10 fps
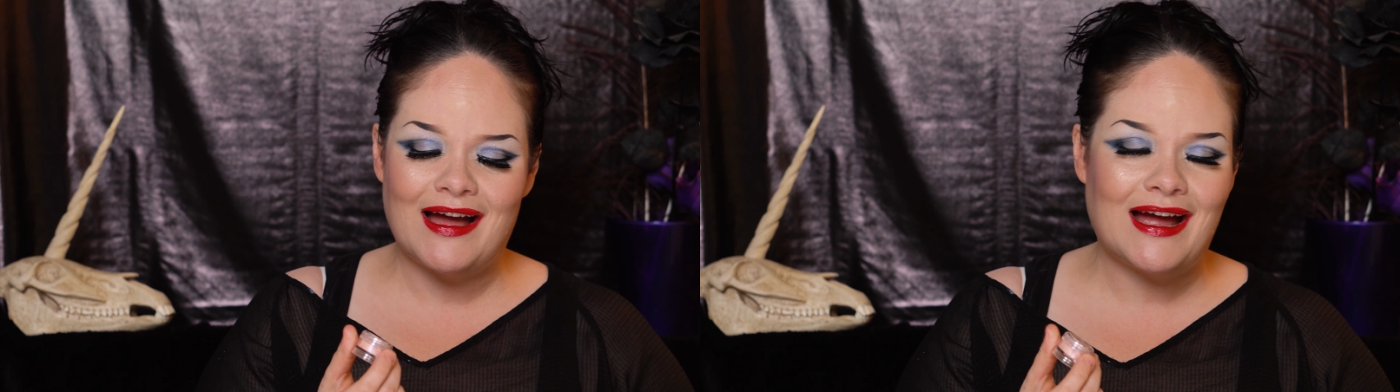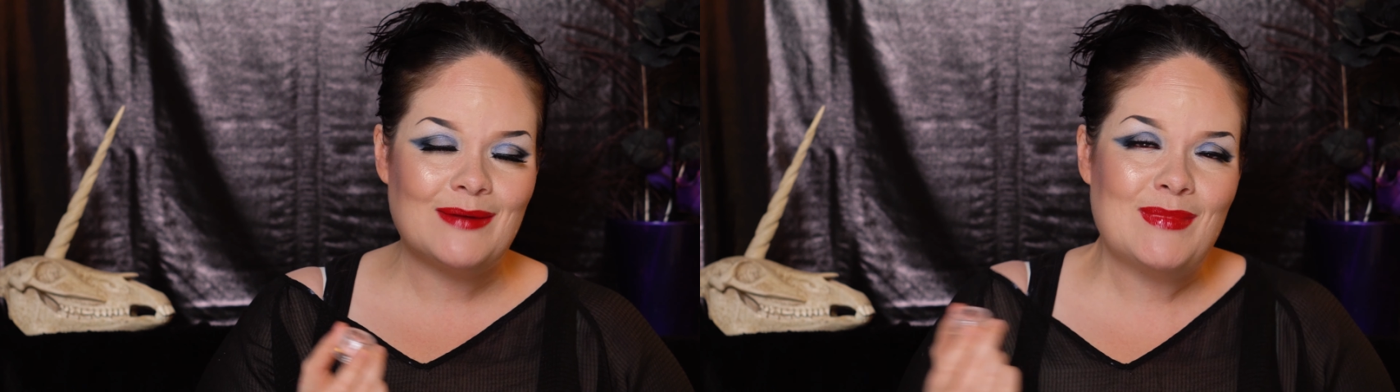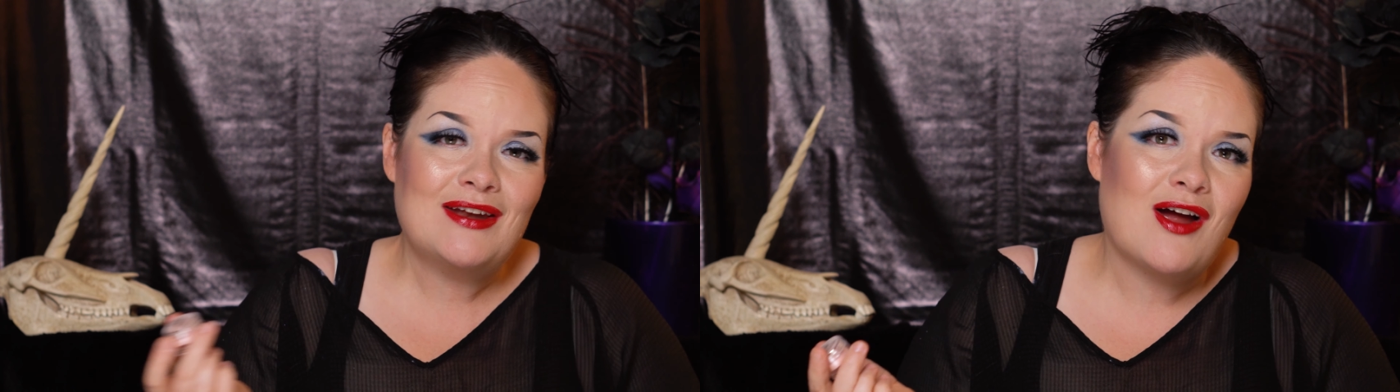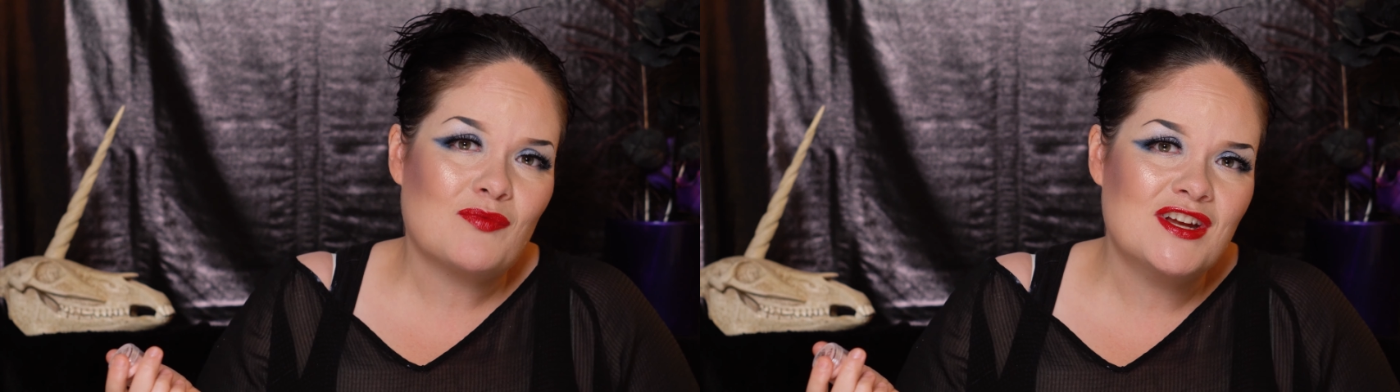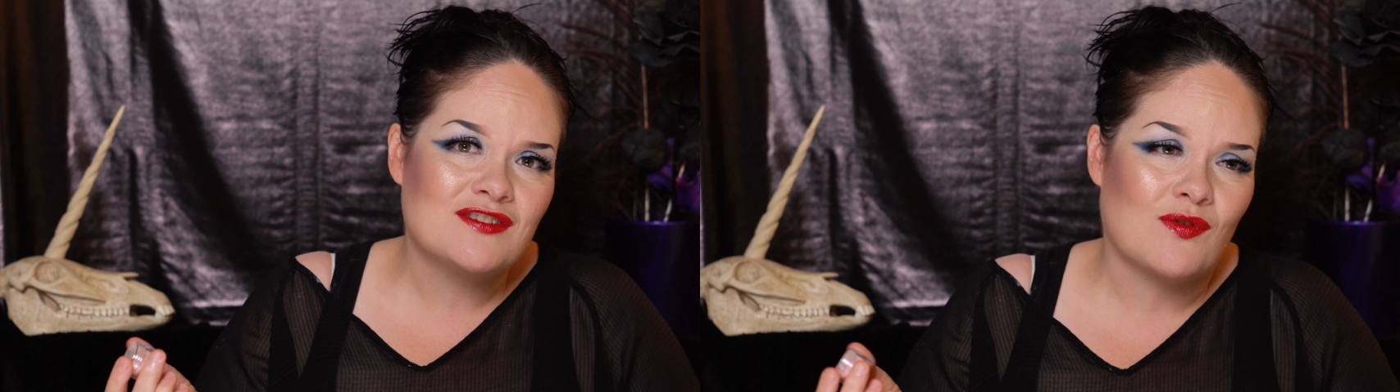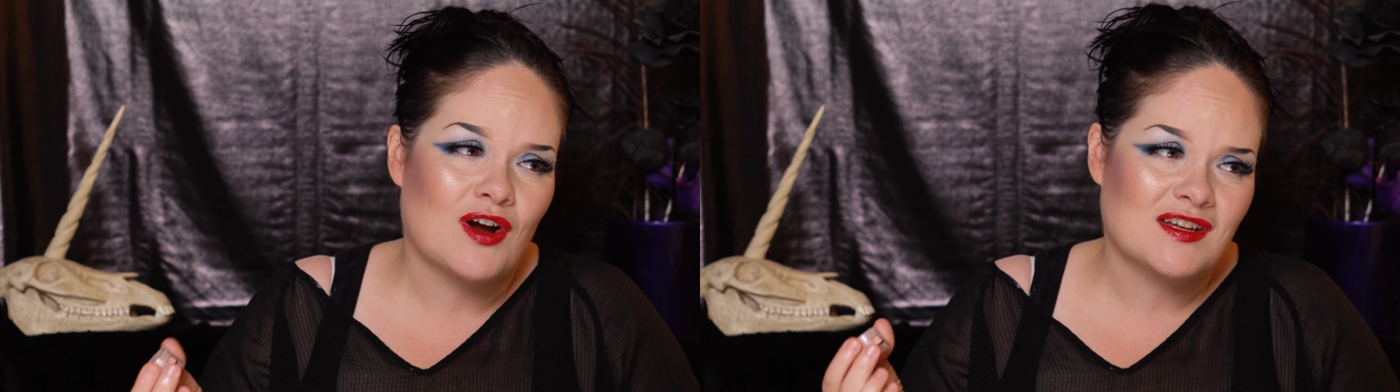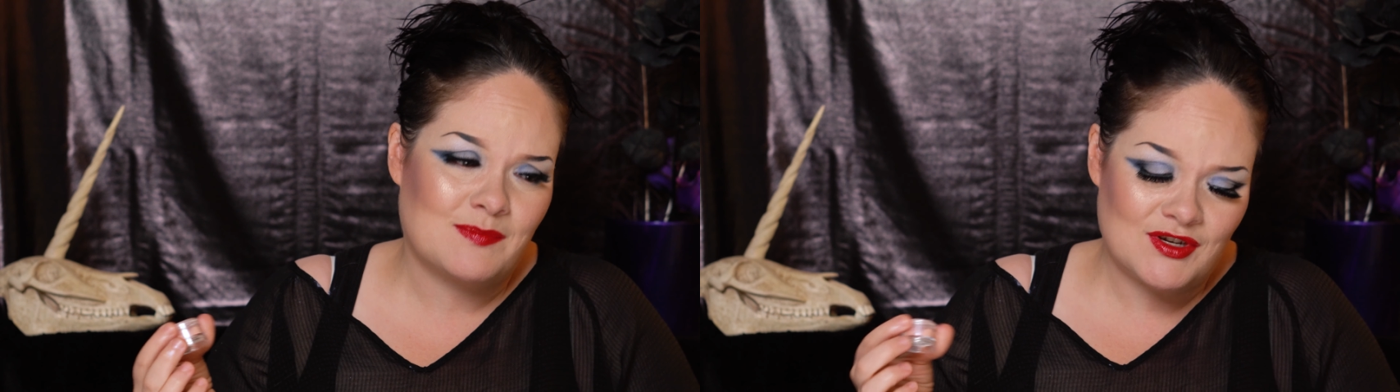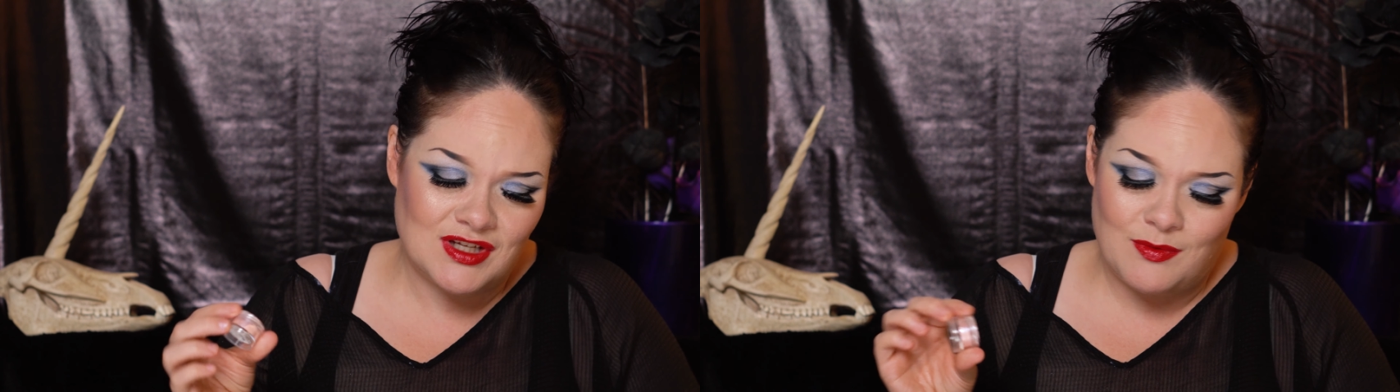I may not reach for it,
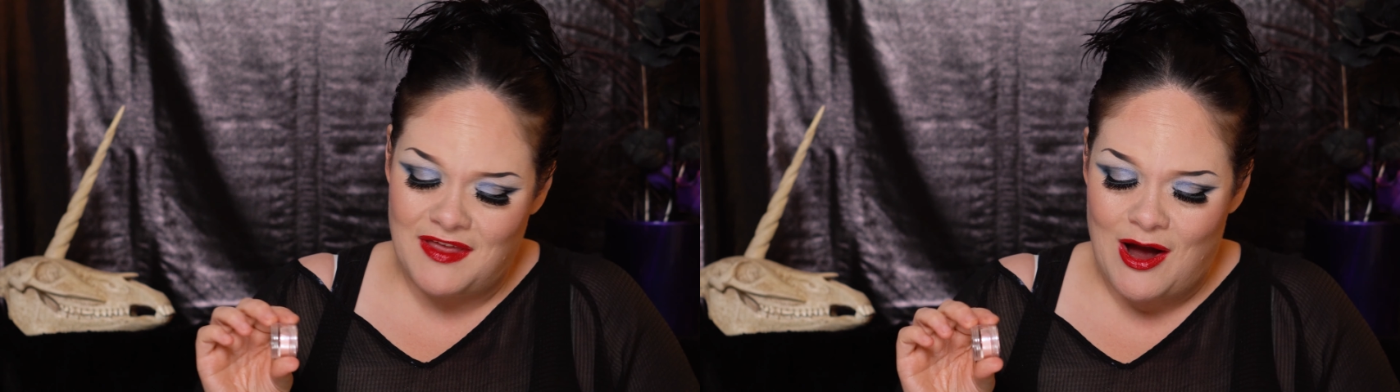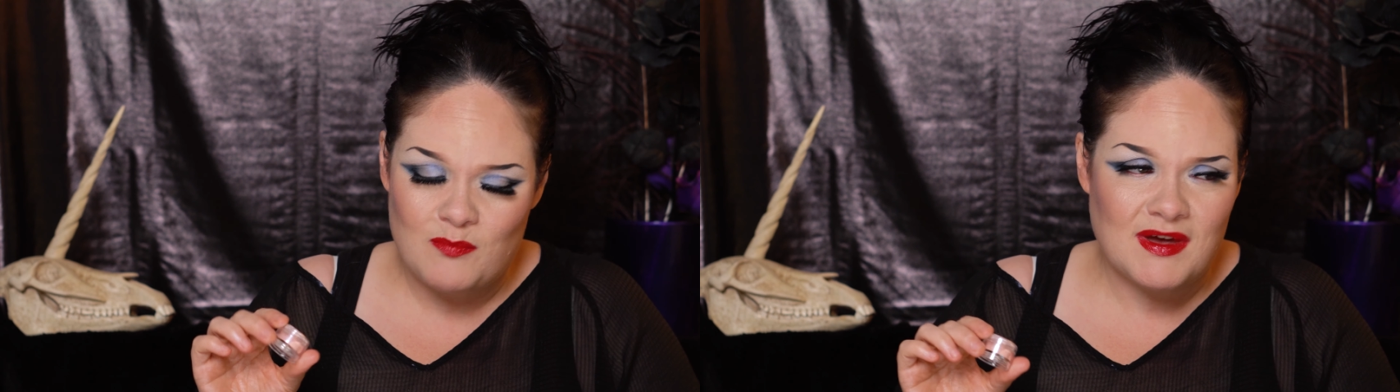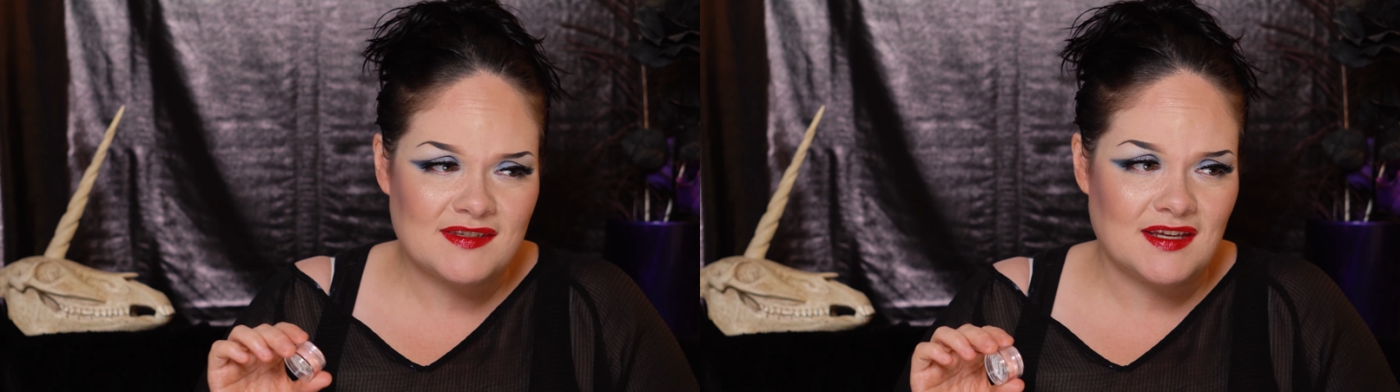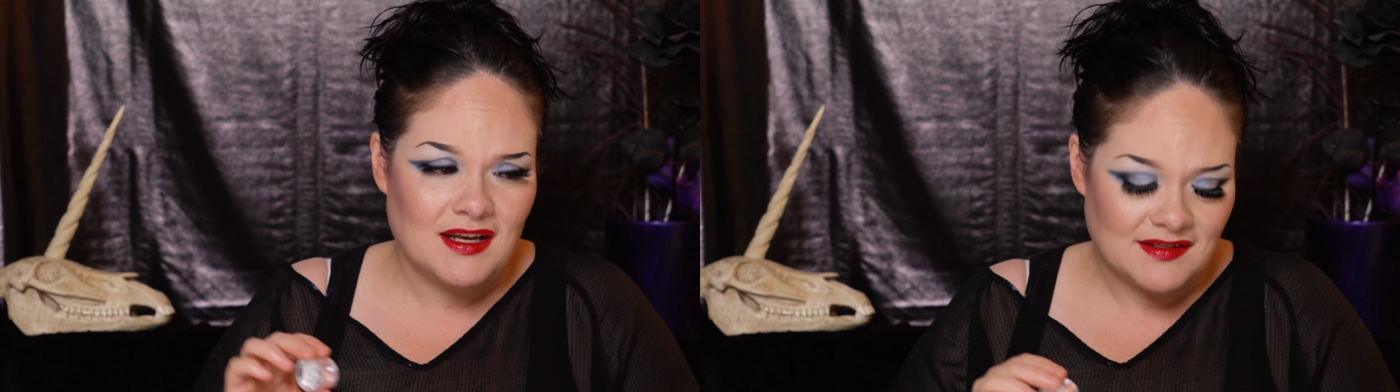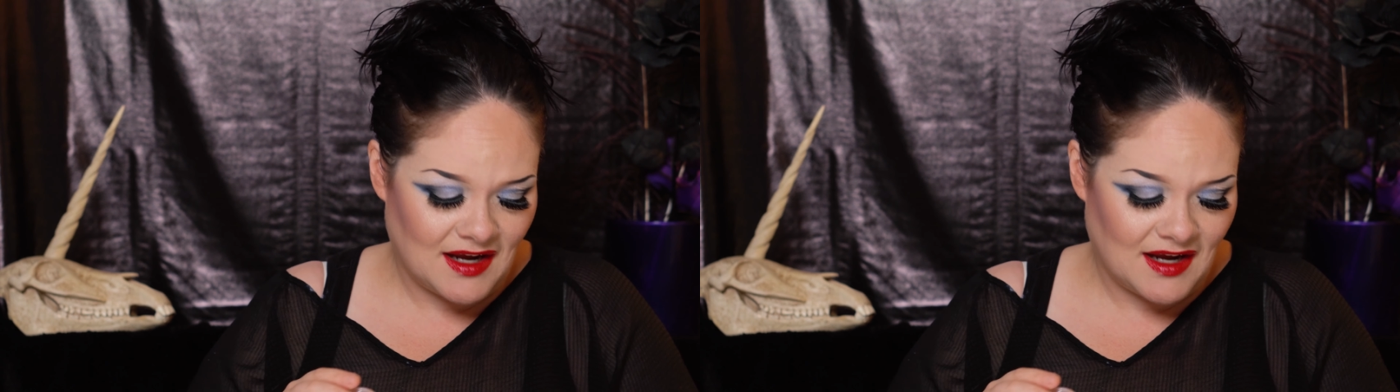especially with how messy it is.